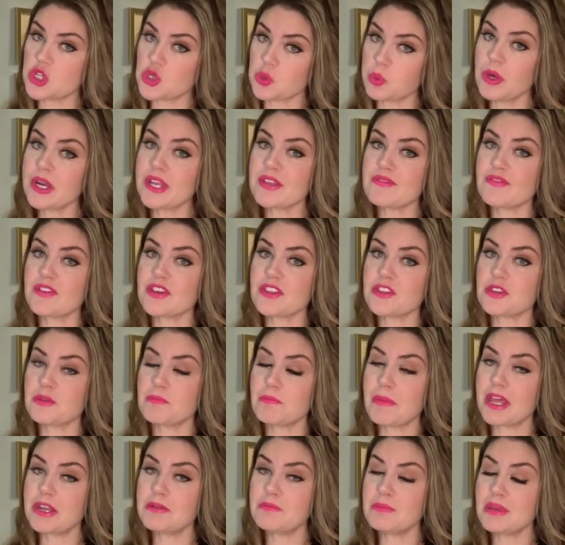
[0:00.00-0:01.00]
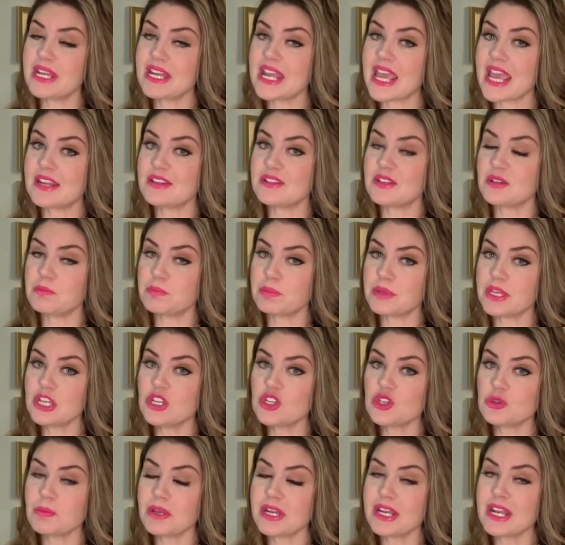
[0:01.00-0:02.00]
the 25th Amendment and
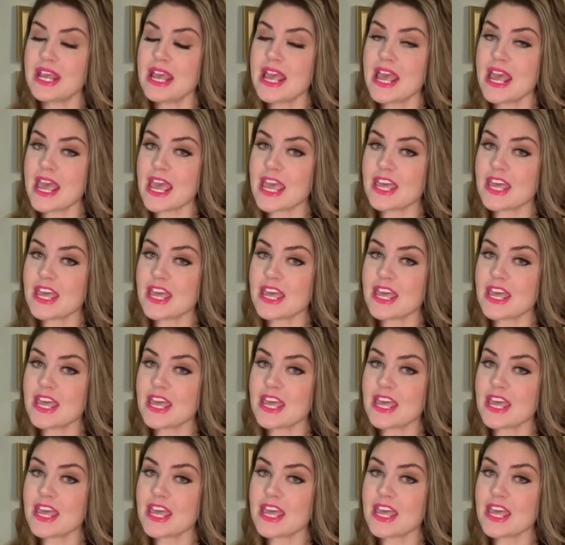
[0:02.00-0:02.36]
impeachment